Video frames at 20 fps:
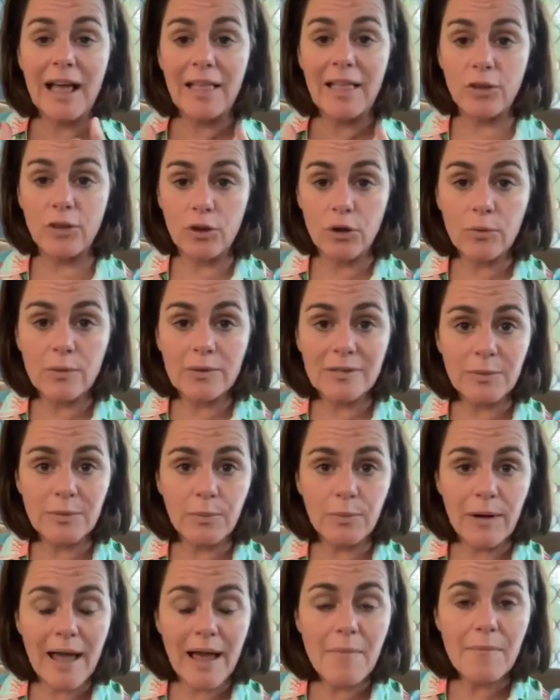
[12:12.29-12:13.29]
And you as a
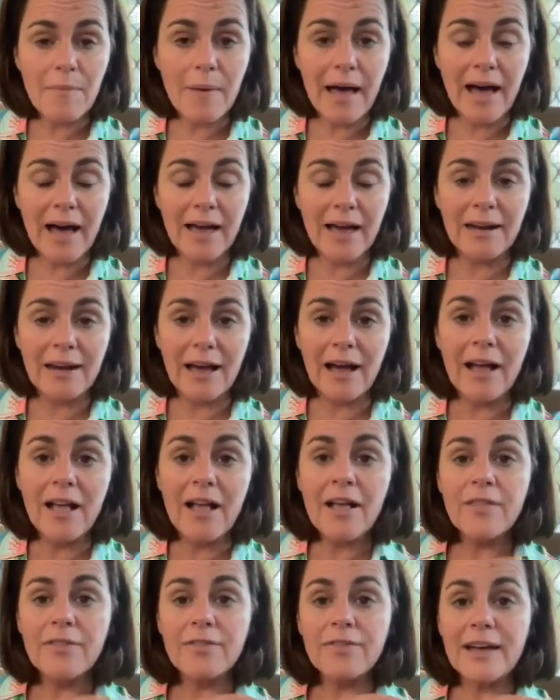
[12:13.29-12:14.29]
brand partner,
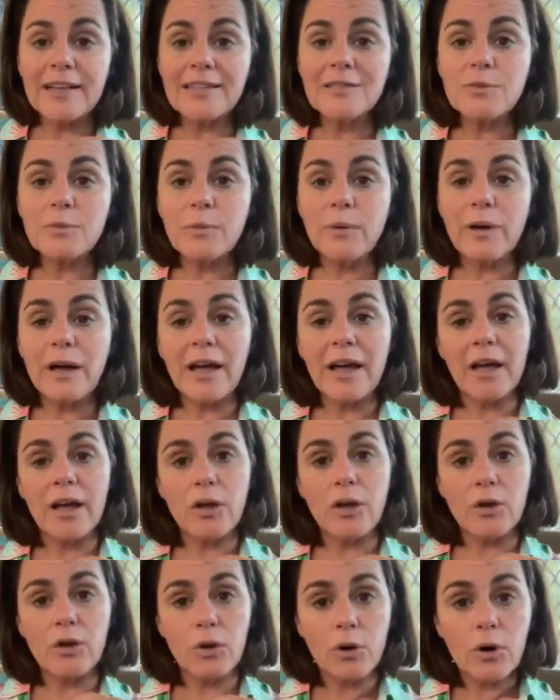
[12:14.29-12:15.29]
that's where
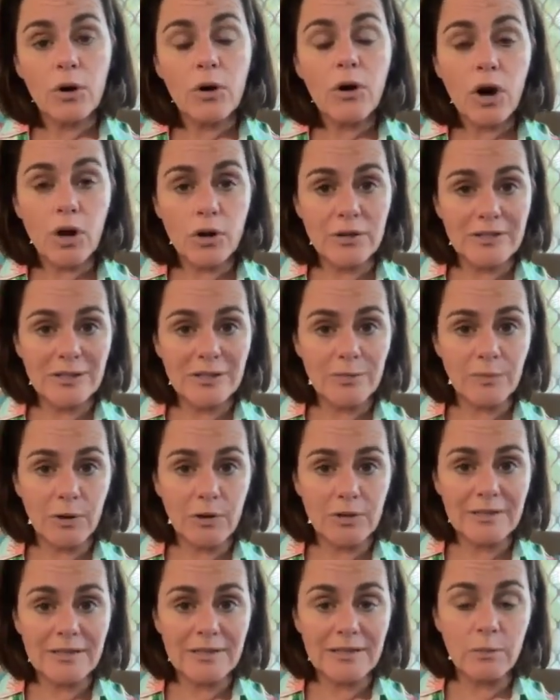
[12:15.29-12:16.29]
your own
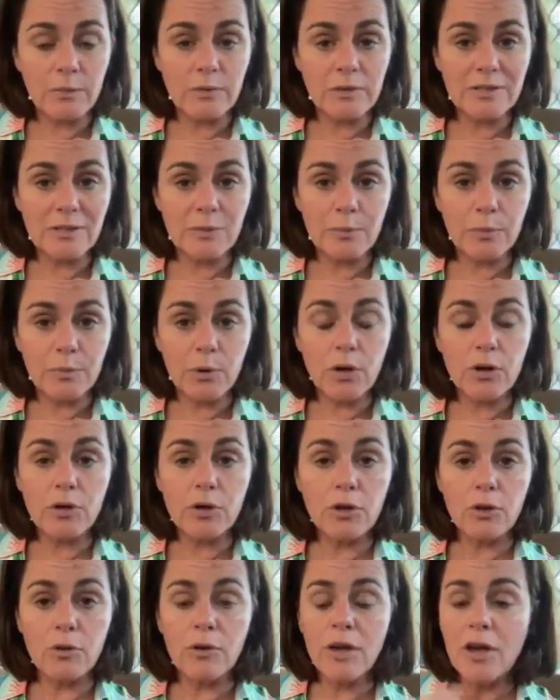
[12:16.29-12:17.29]
sponsor will support
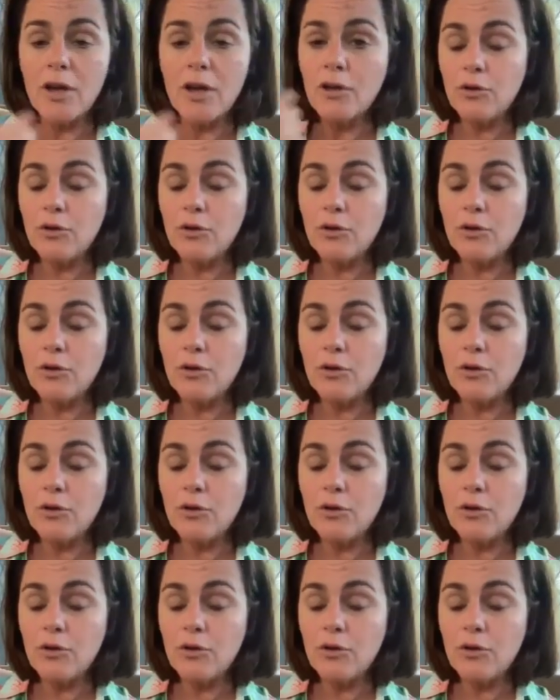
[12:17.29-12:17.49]
you.